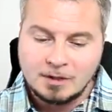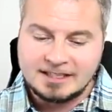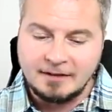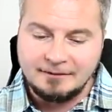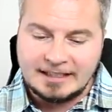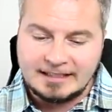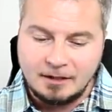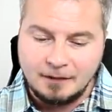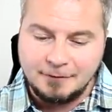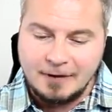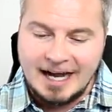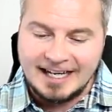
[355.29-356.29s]
was convicted
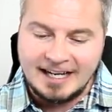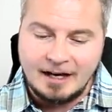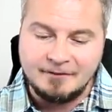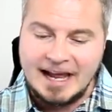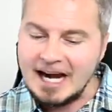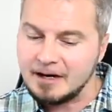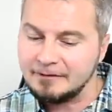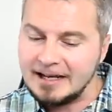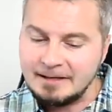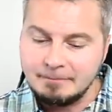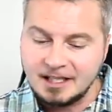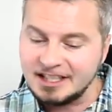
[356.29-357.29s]
on Friday of
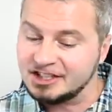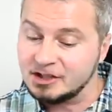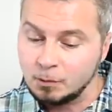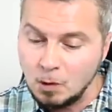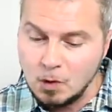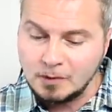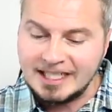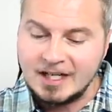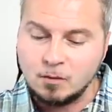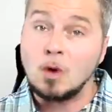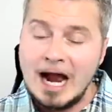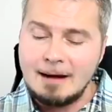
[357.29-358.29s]
aggravated malicious
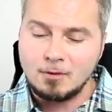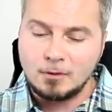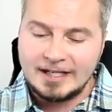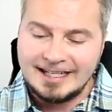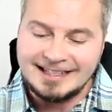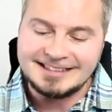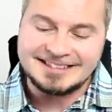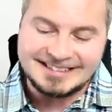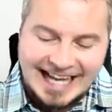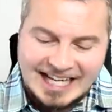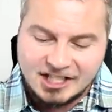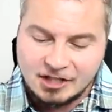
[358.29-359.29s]
wounding, robbery,
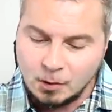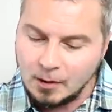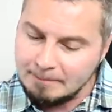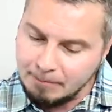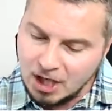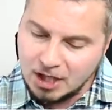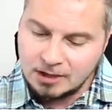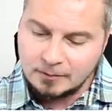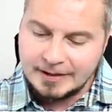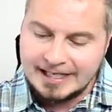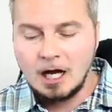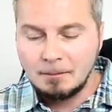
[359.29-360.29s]
statutory
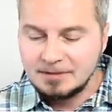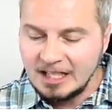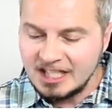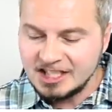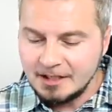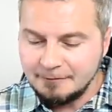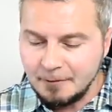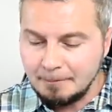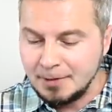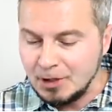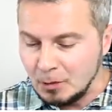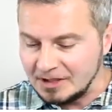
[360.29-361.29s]
burglary, abduction for
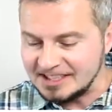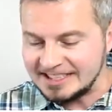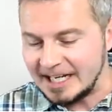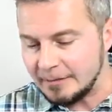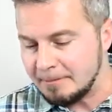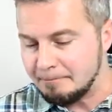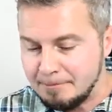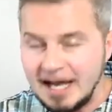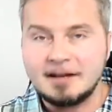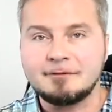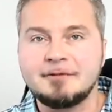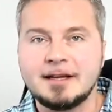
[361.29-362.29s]
pecuniary
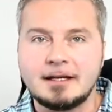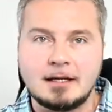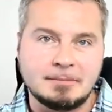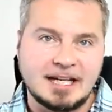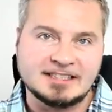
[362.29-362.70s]
benefit, I'm